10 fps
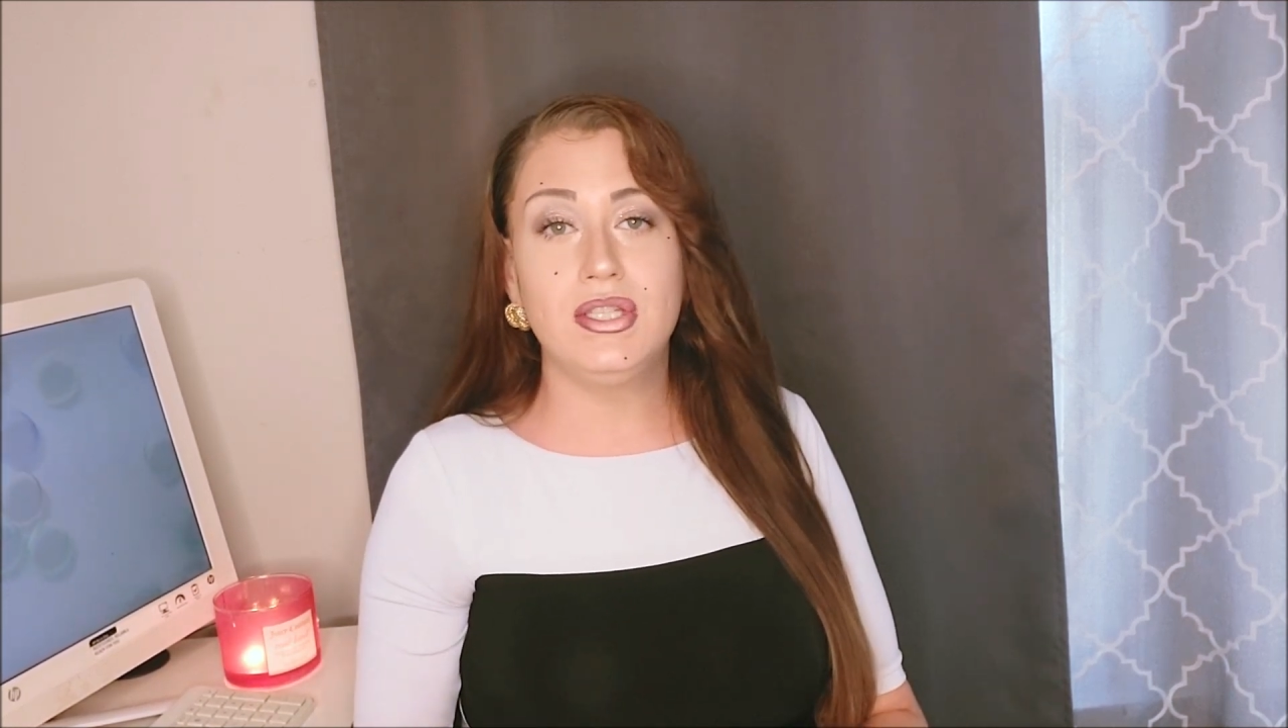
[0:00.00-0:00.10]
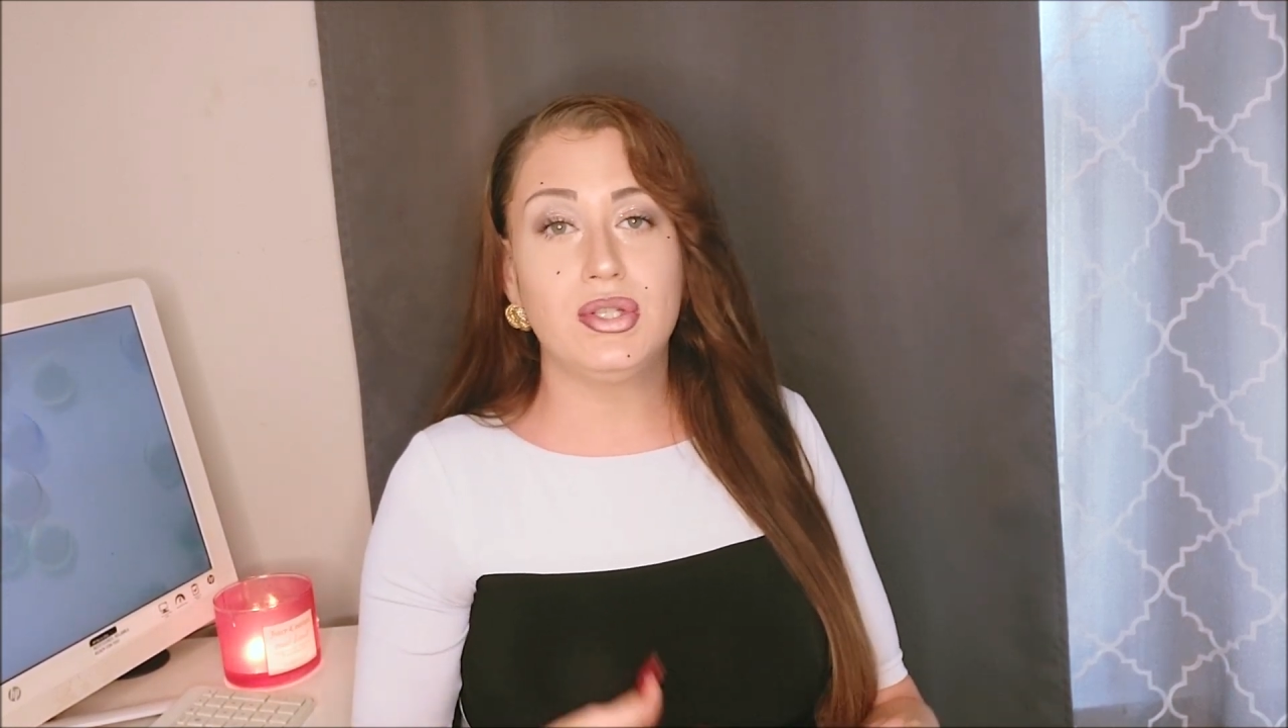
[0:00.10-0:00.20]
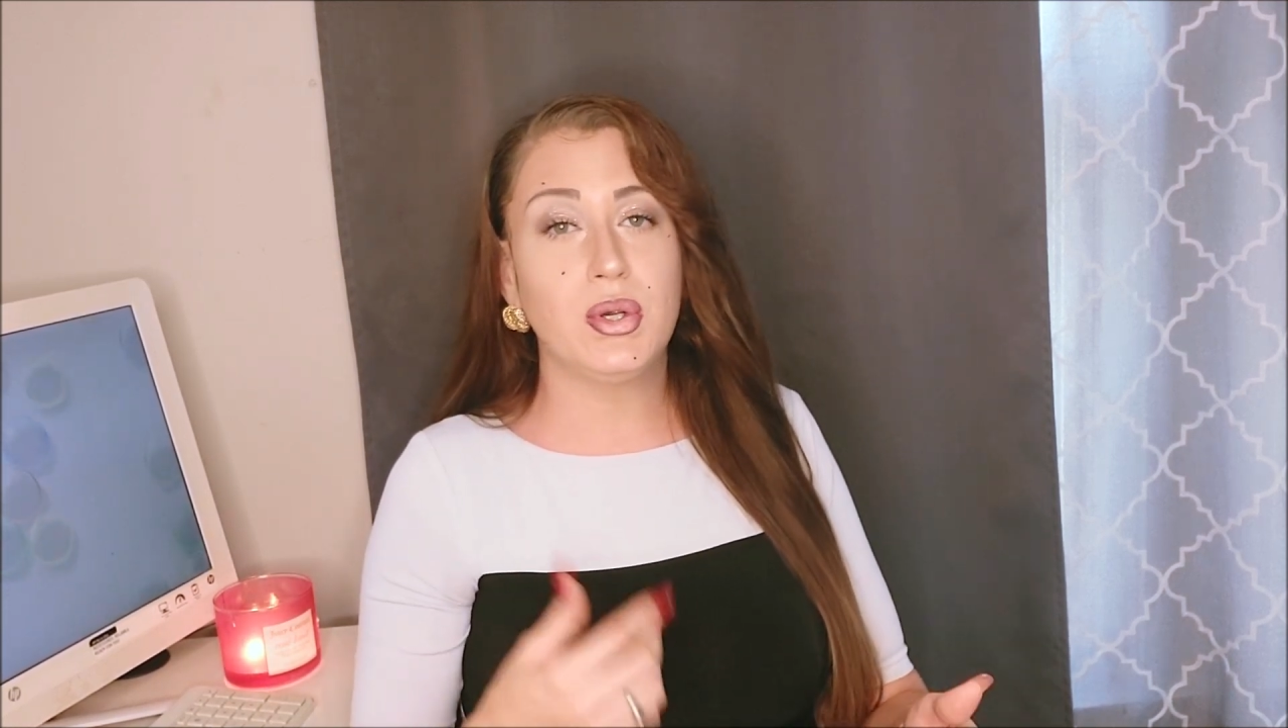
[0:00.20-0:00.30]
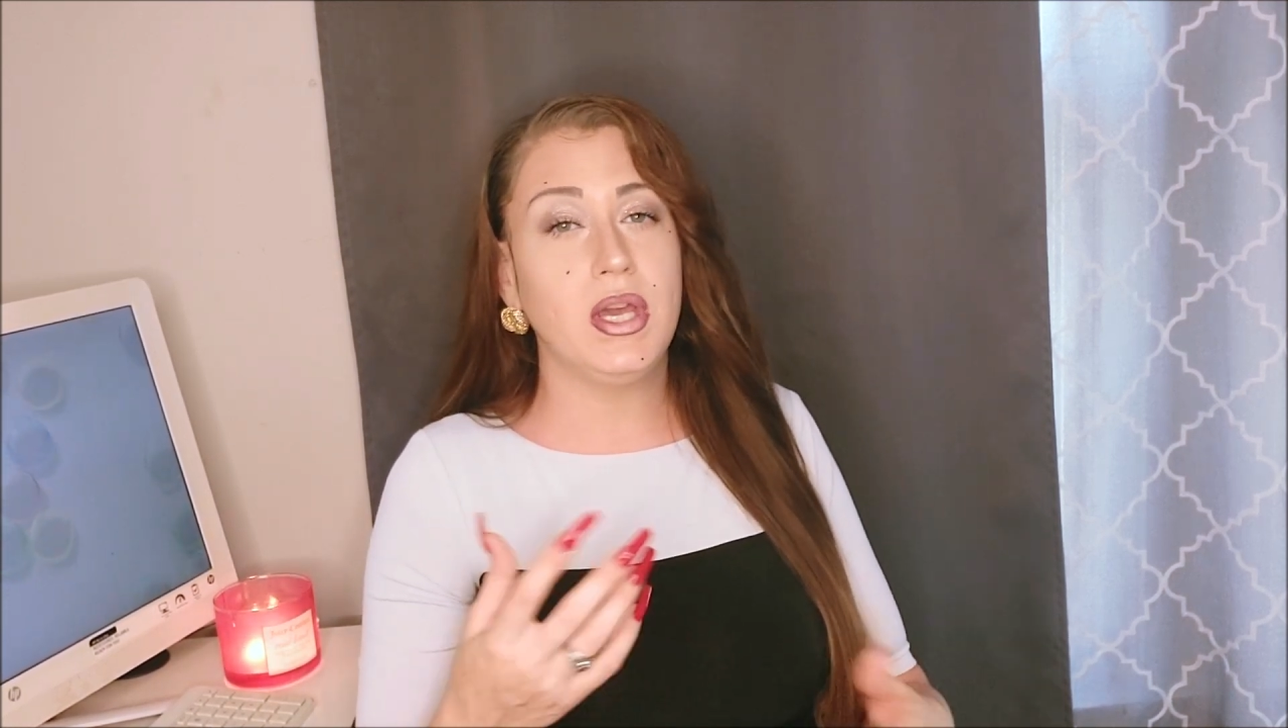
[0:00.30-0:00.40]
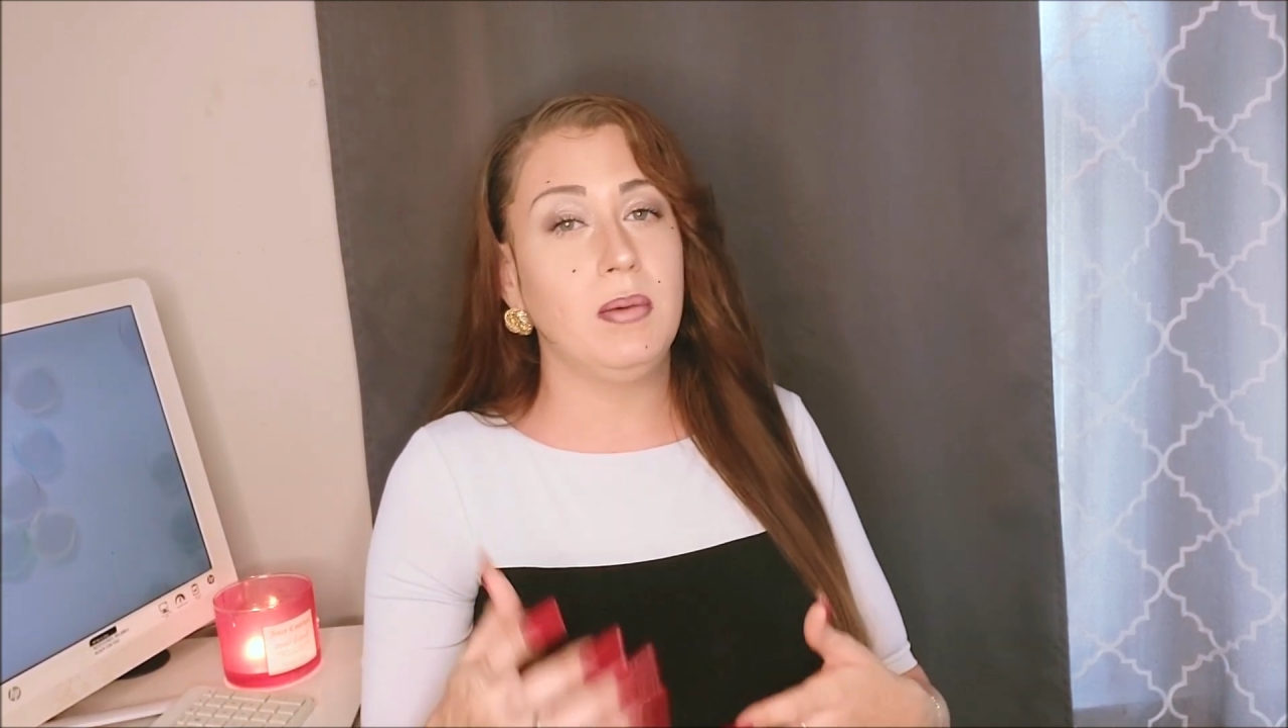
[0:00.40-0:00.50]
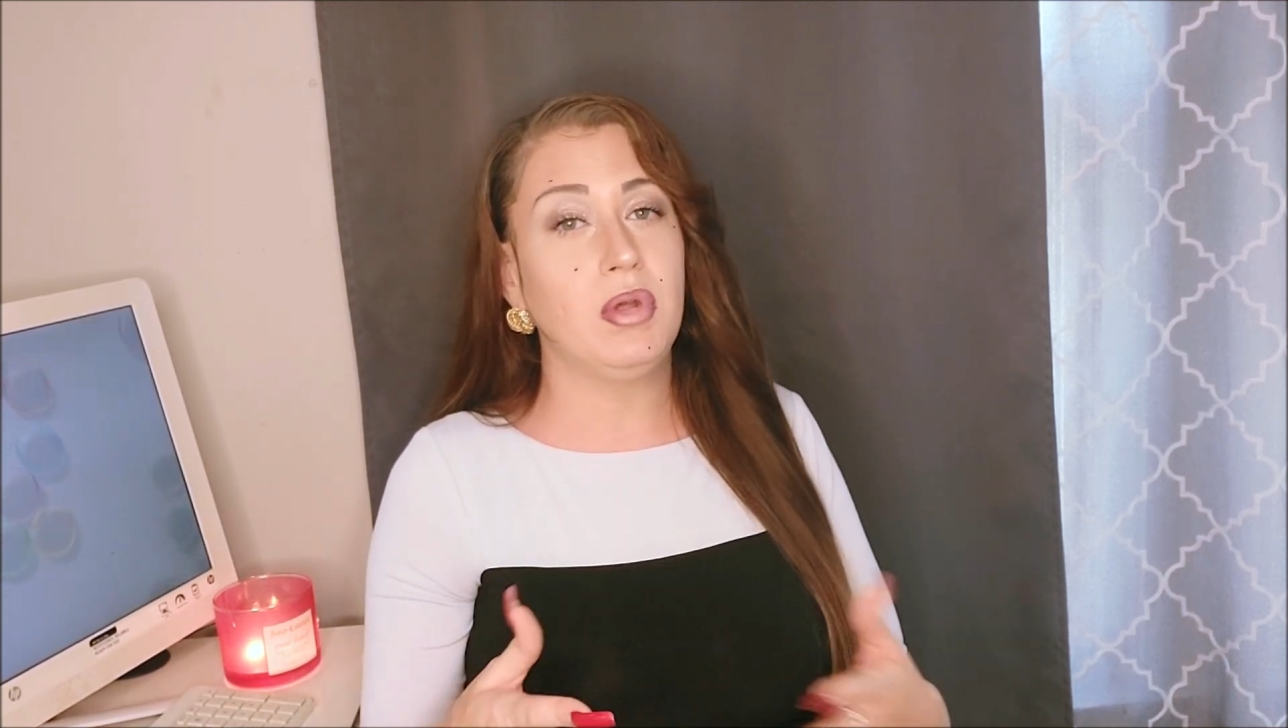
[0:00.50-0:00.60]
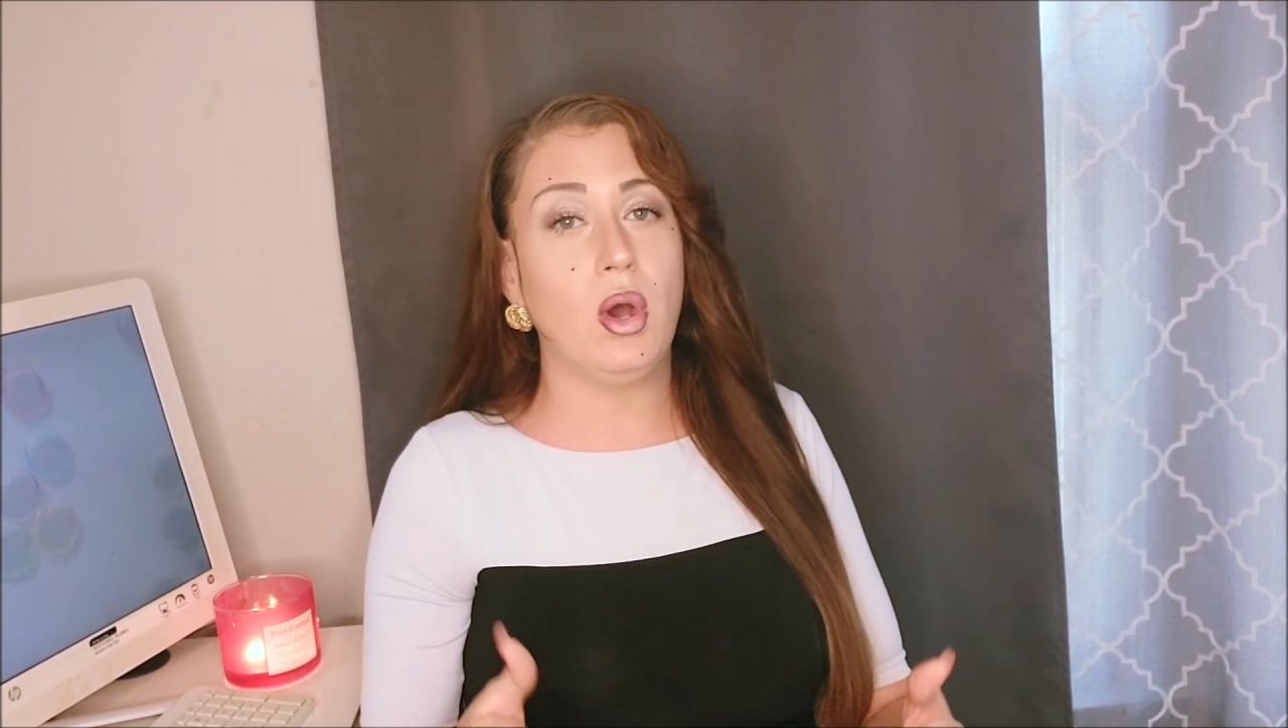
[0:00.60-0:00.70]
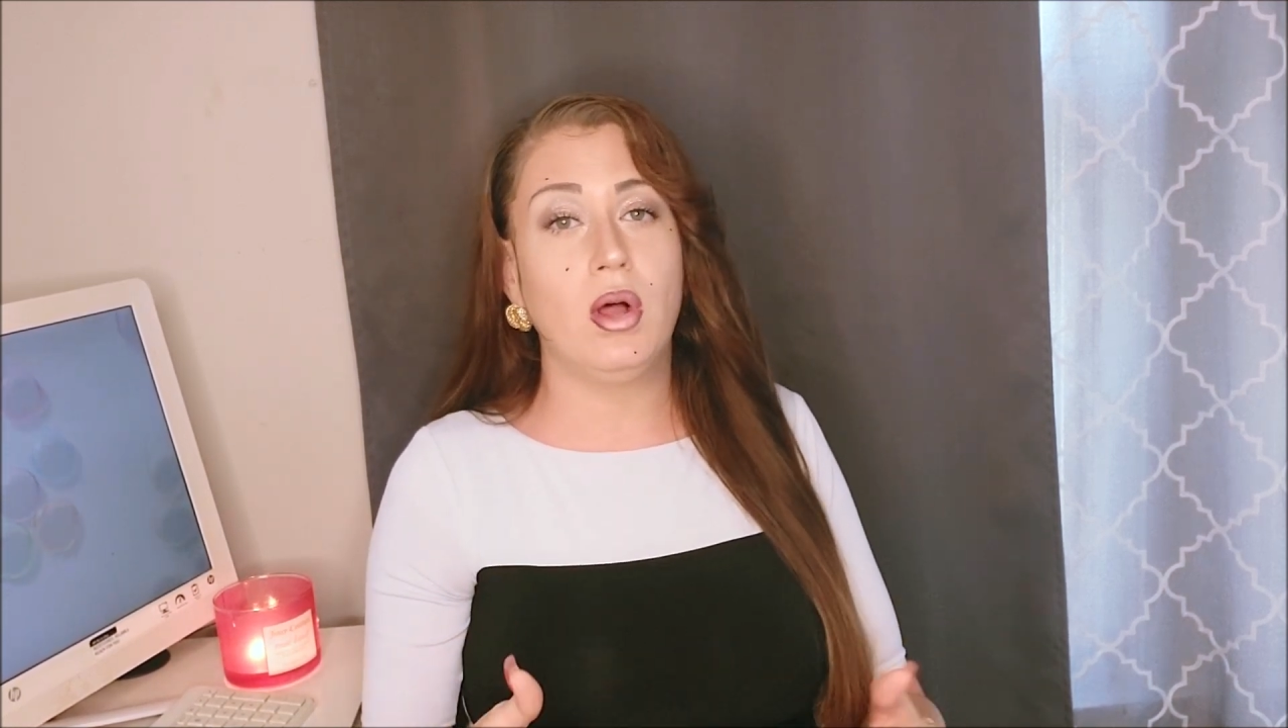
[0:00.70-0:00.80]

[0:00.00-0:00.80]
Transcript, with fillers: Instagram